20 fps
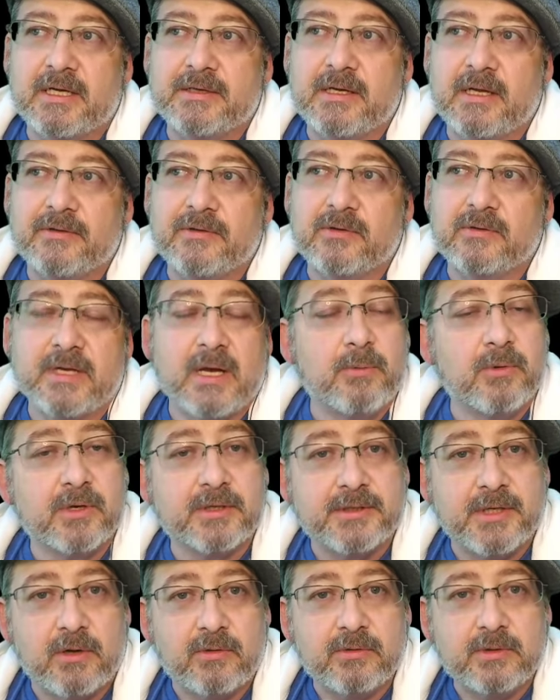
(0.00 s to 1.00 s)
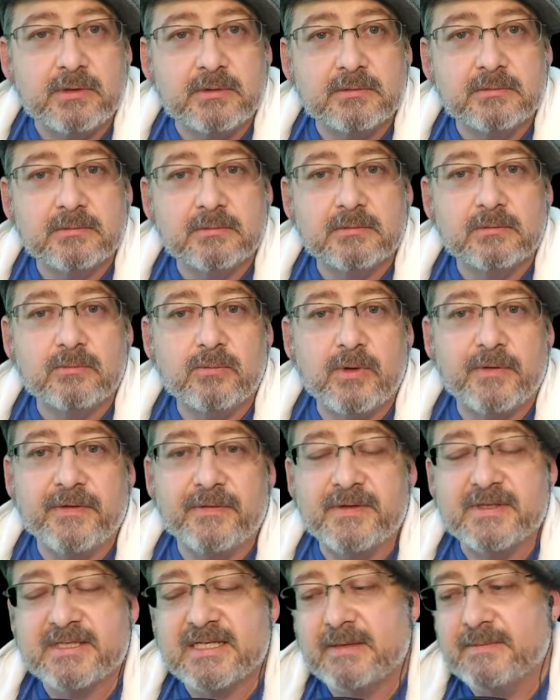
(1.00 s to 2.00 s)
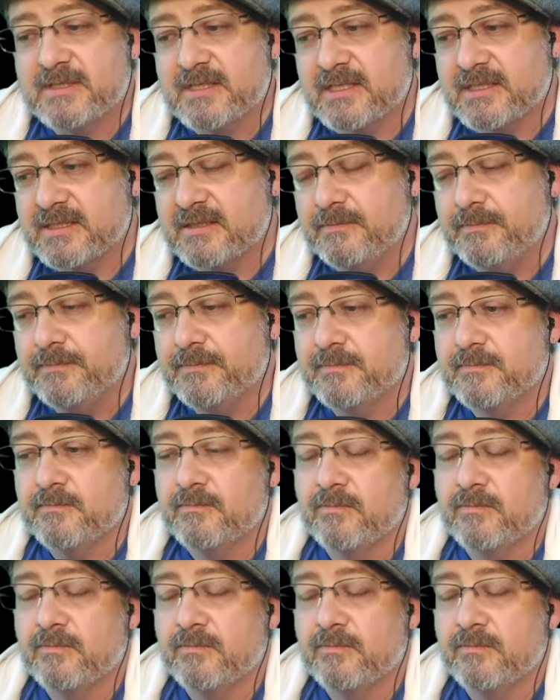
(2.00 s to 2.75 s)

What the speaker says: another network node within the same system.